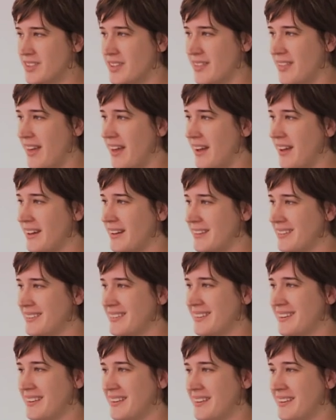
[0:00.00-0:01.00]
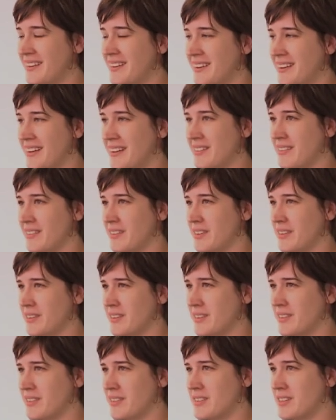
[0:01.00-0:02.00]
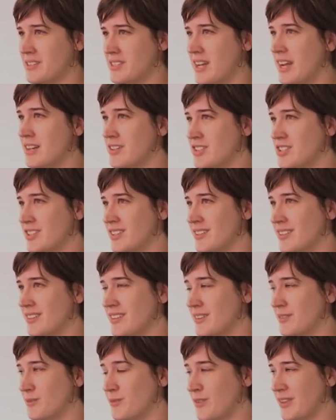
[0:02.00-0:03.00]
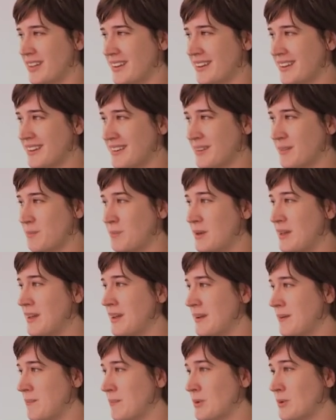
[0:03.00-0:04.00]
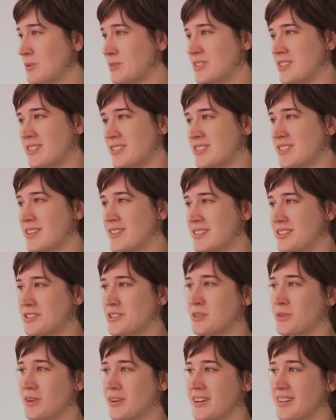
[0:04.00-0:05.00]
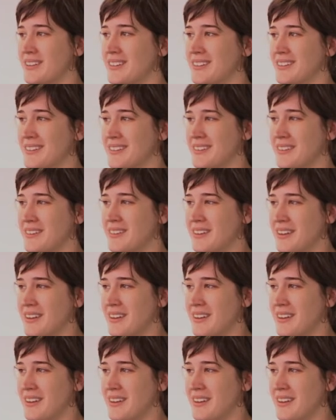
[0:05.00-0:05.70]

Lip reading: to that and the tension of like being built into this grid and